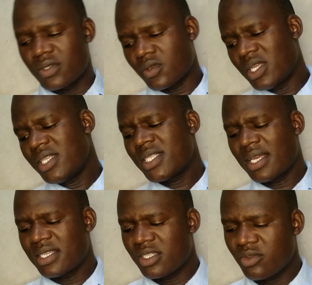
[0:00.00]
So,
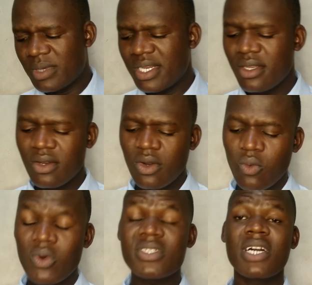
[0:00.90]
ladies and gentlemen,
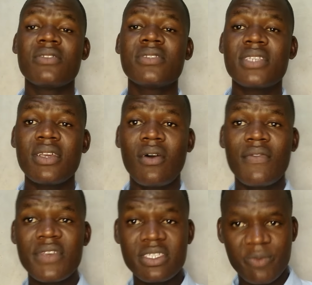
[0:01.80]
what can you say
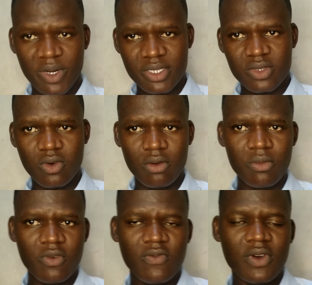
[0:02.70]
on this political
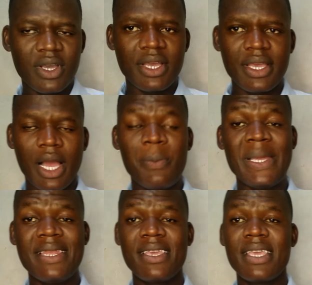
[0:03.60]
move
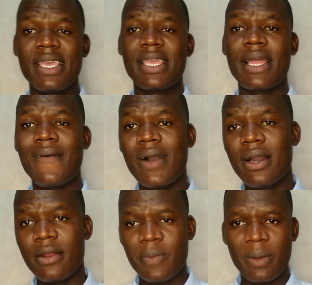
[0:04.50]
happening in
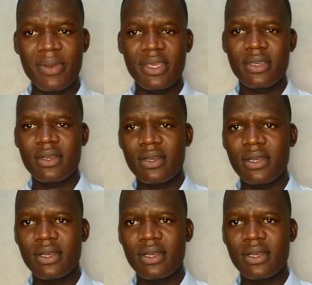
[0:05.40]
our republic,